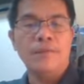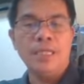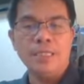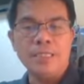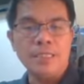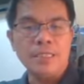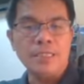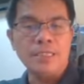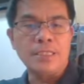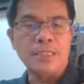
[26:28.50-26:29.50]
it
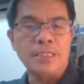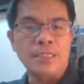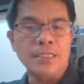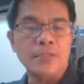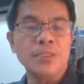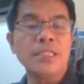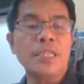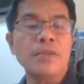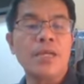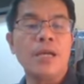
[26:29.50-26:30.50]
is
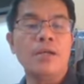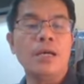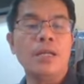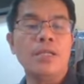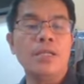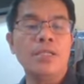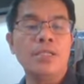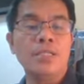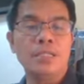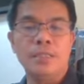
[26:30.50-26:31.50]
written there,
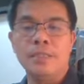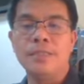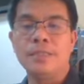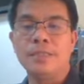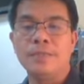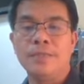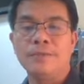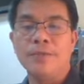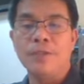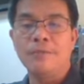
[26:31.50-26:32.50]
learners' needs.
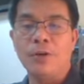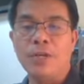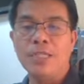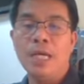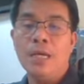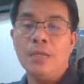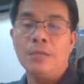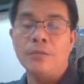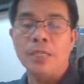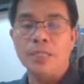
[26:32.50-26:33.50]
Of course,
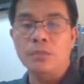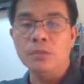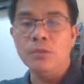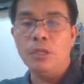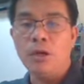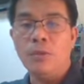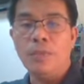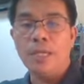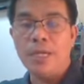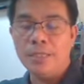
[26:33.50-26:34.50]
the school
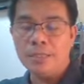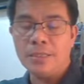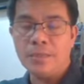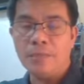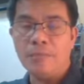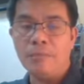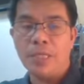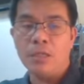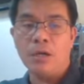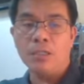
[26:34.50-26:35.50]
operates
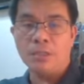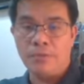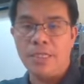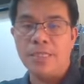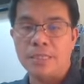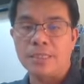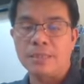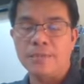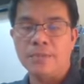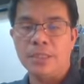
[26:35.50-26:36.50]
because of this.
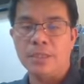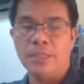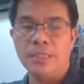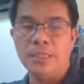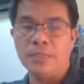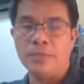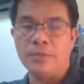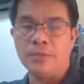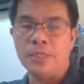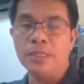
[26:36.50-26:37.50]
This is the
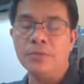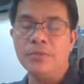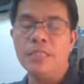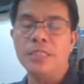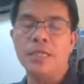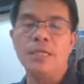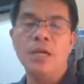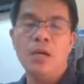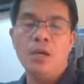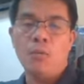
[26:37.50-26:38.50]
real reason
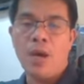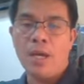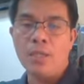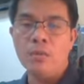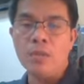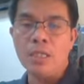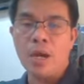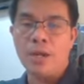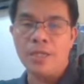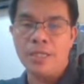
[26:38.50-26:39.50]
why we
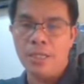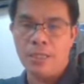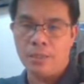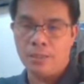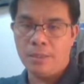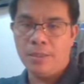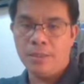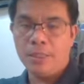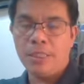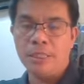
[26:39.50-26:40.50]
are here
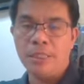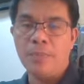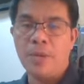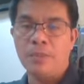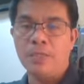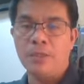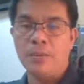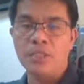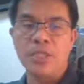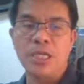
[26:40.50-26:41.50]
in the Department of
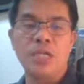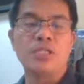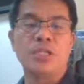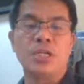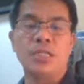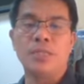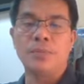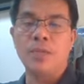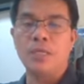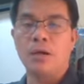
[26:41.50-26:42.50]
Education. It is
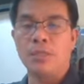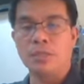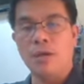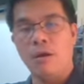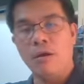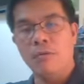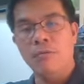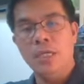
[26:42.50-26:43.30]
because of